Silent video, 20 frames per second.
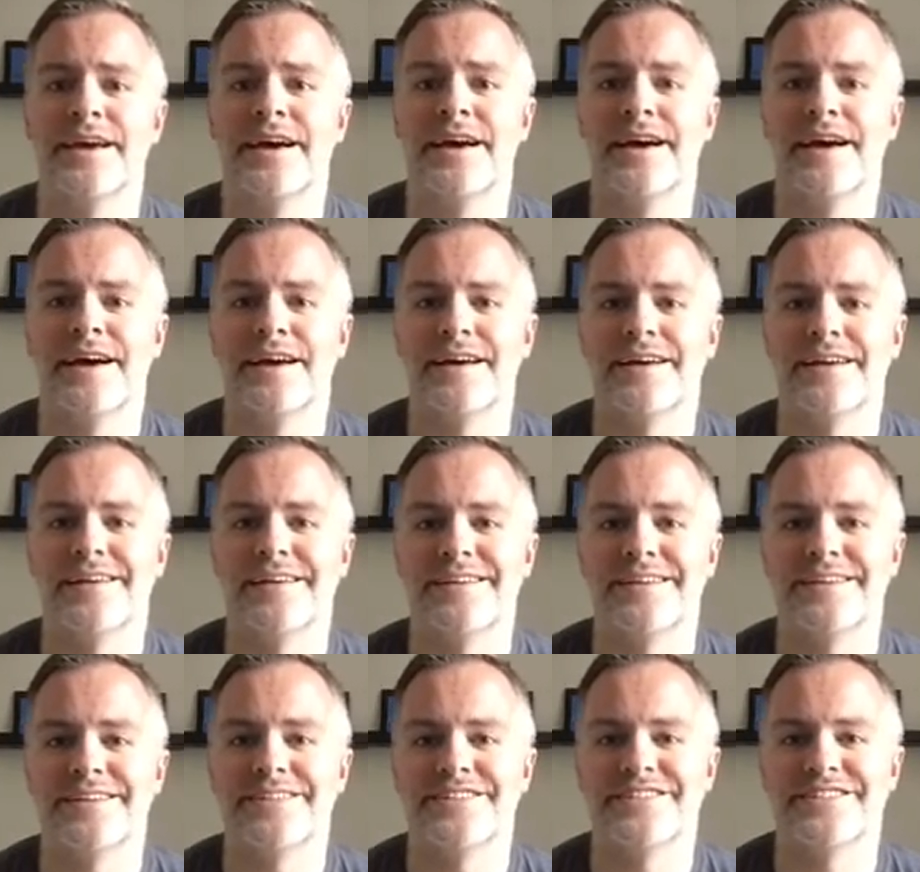
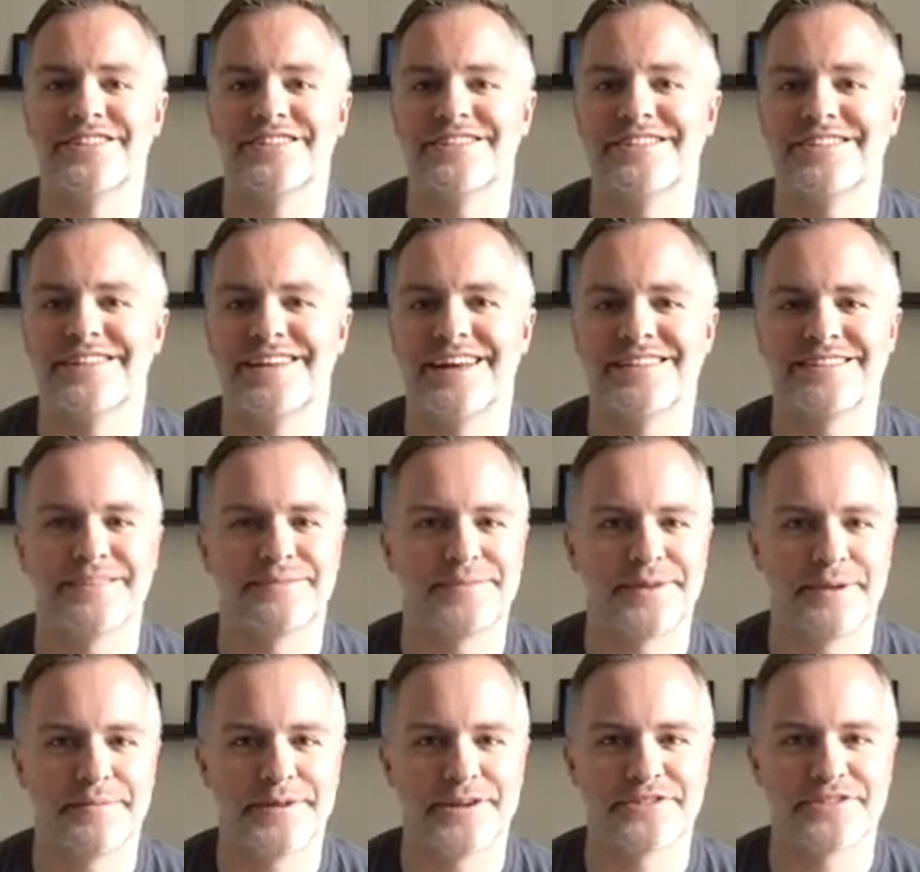It's just not something
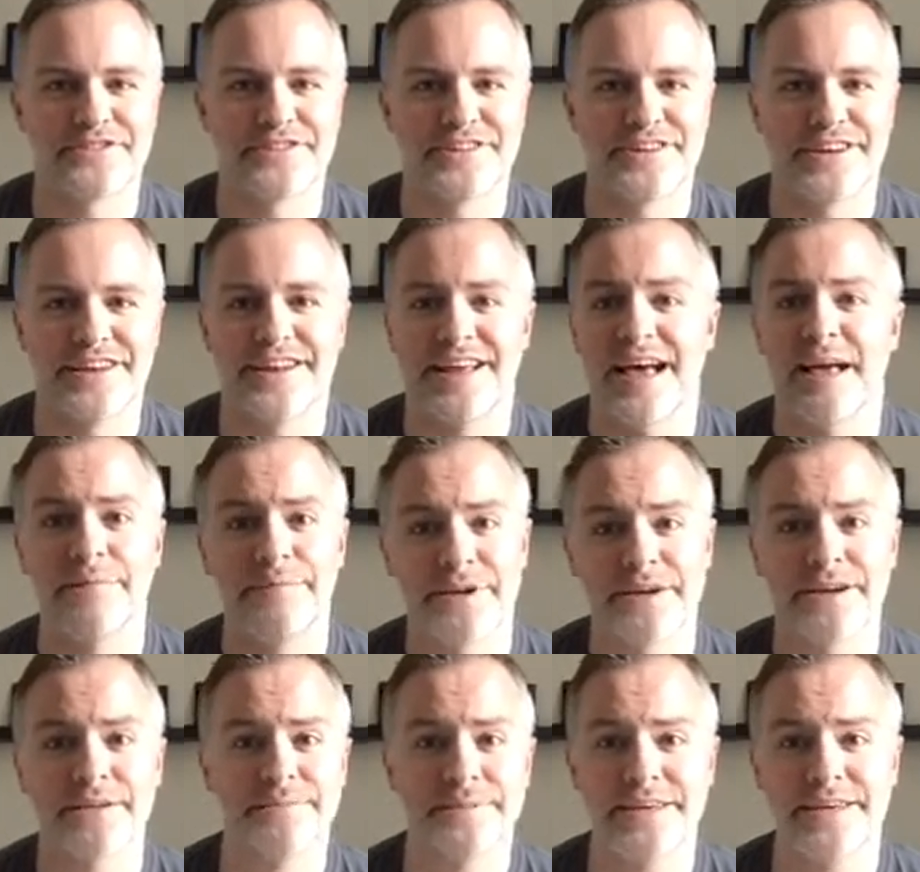I'm interested in. I'll
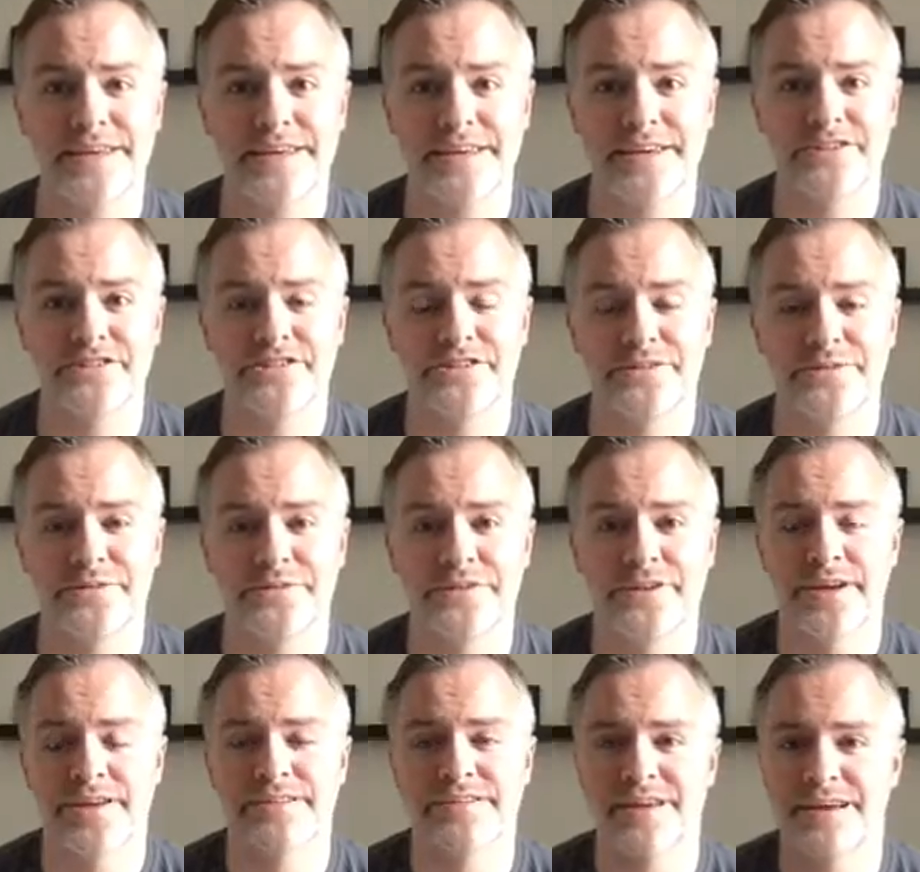pick up the key issues,
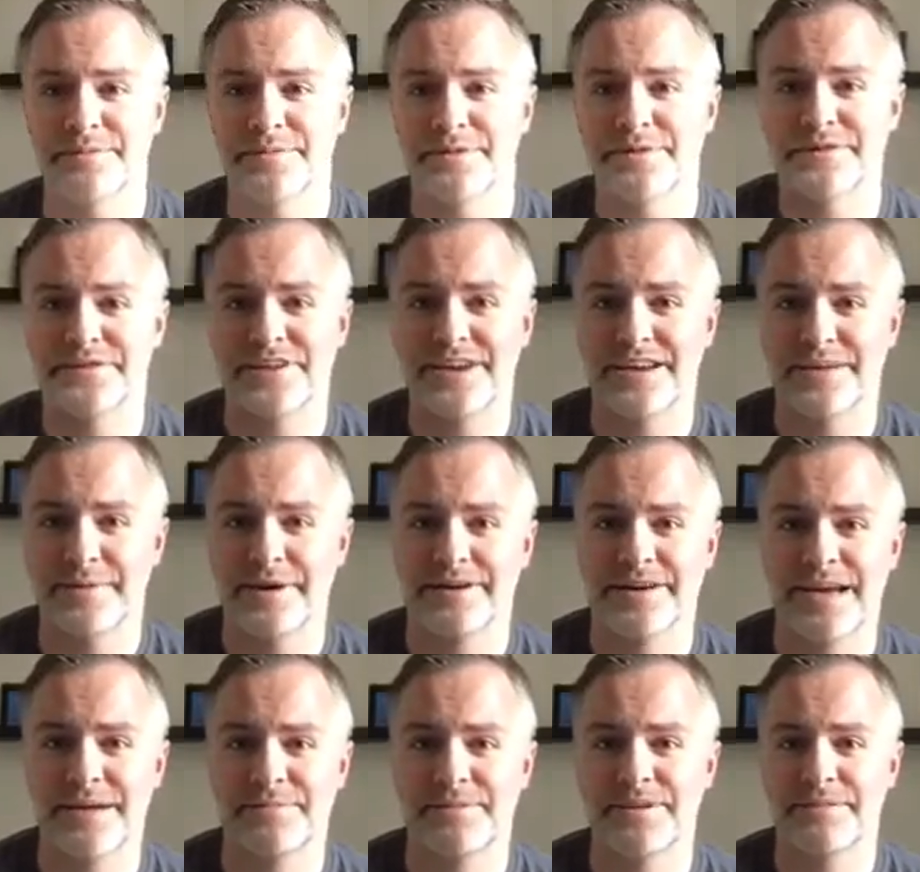as Nytemare was saying about
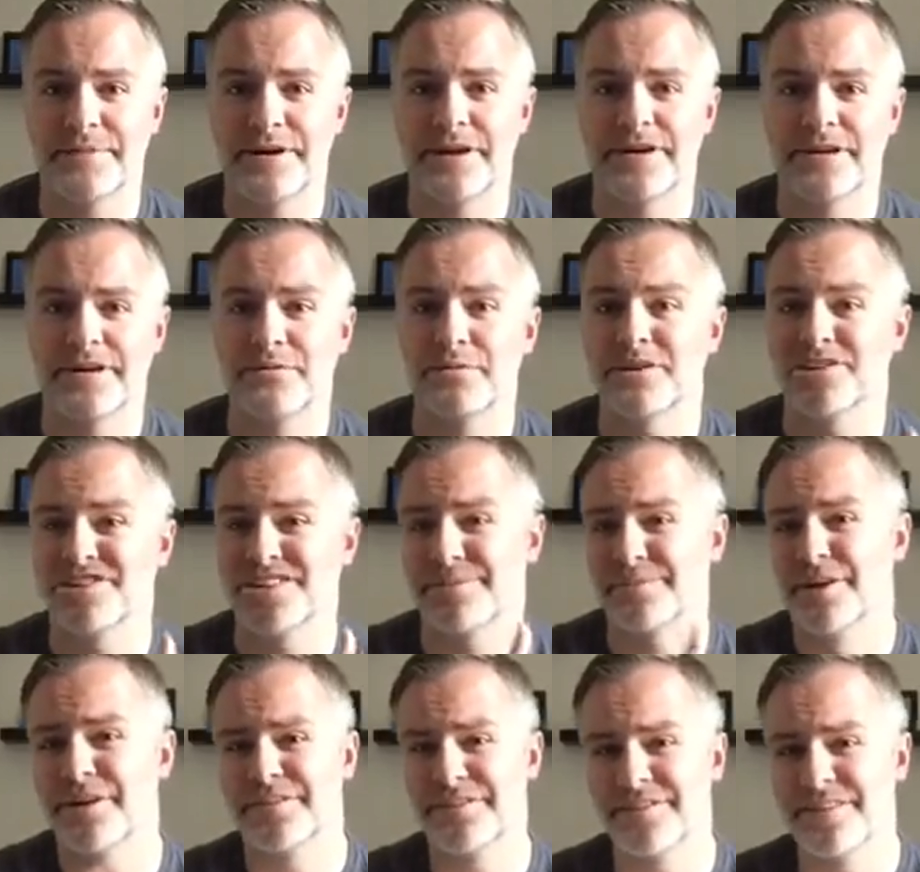Captain America, which I'm
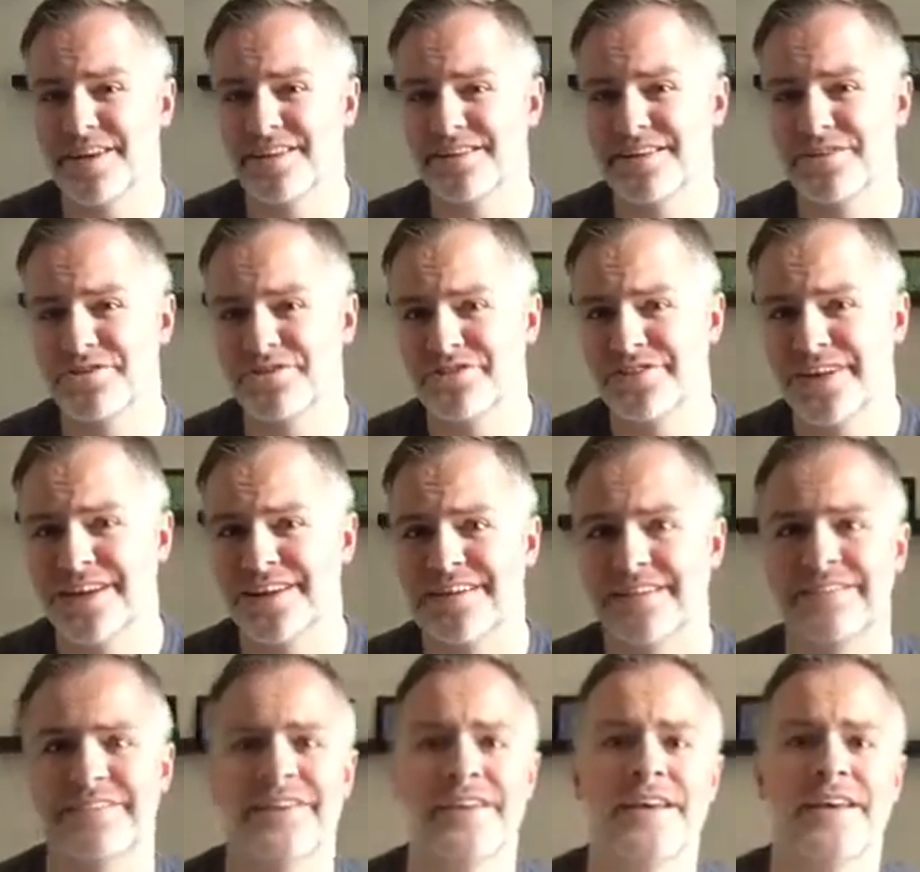also not a huge fan
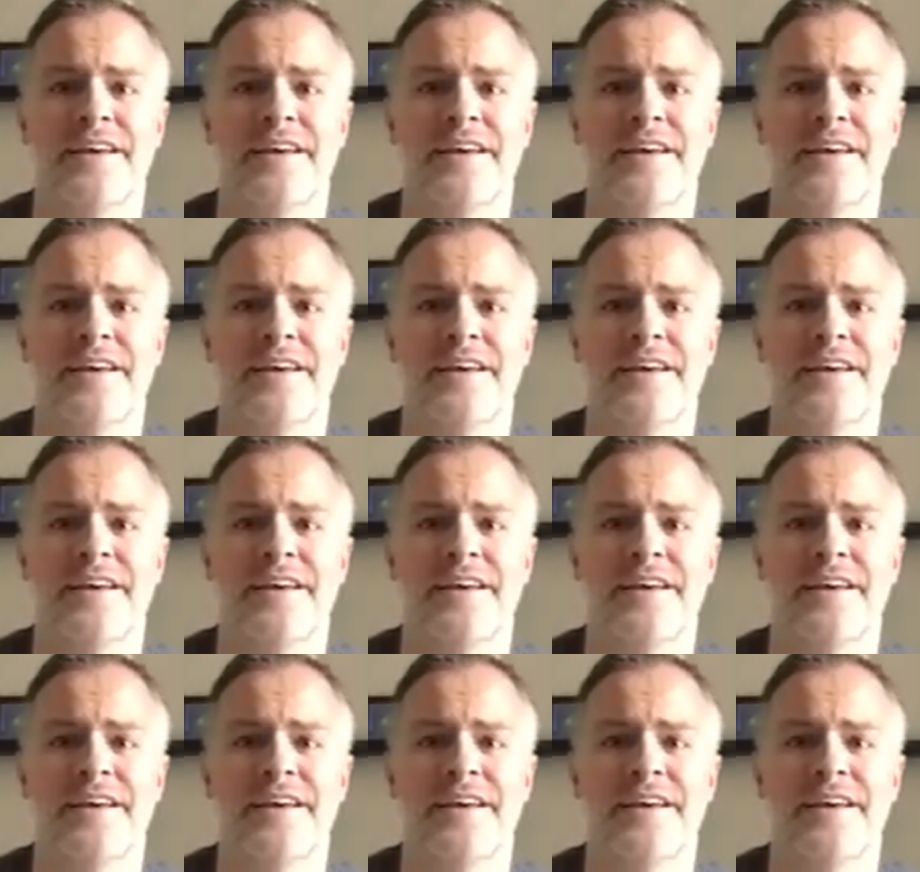of.